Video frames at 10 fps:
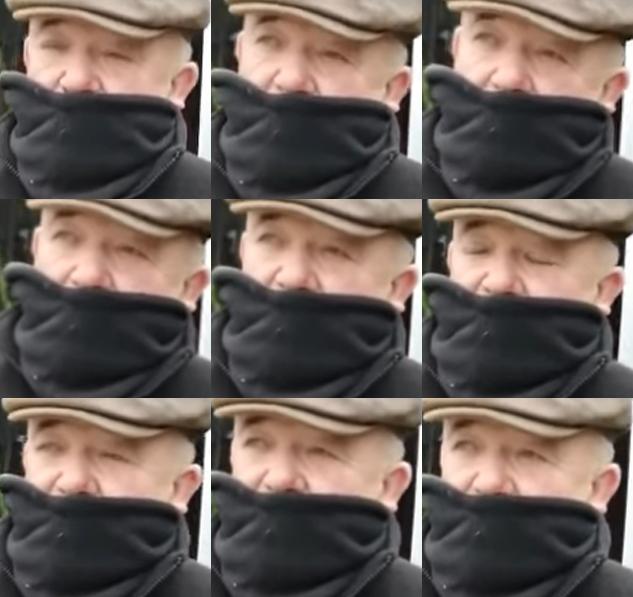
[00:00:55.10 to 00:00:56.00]
so that'll only be
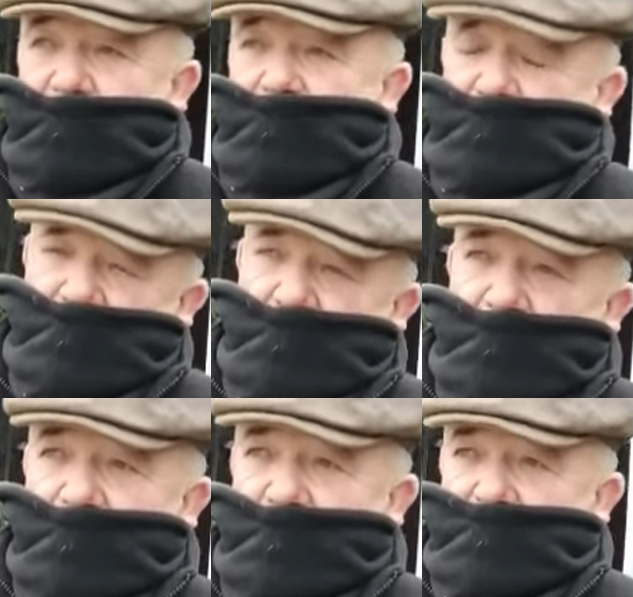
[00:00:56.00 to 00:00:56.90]
six races or
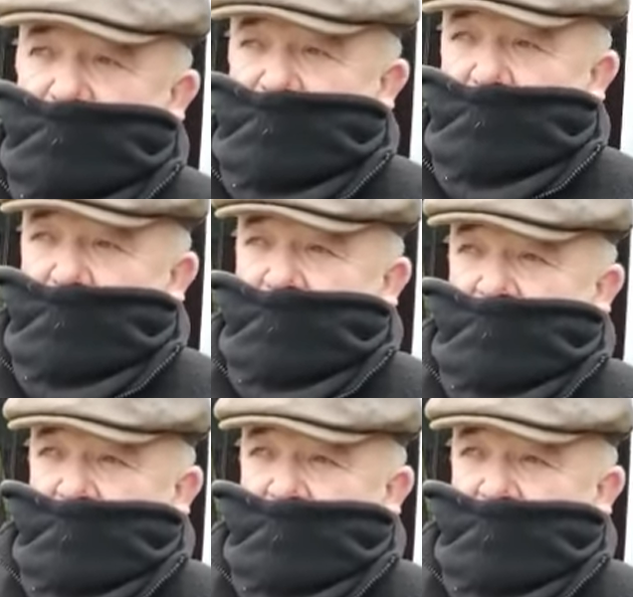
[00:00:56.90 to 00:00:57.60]
five races. So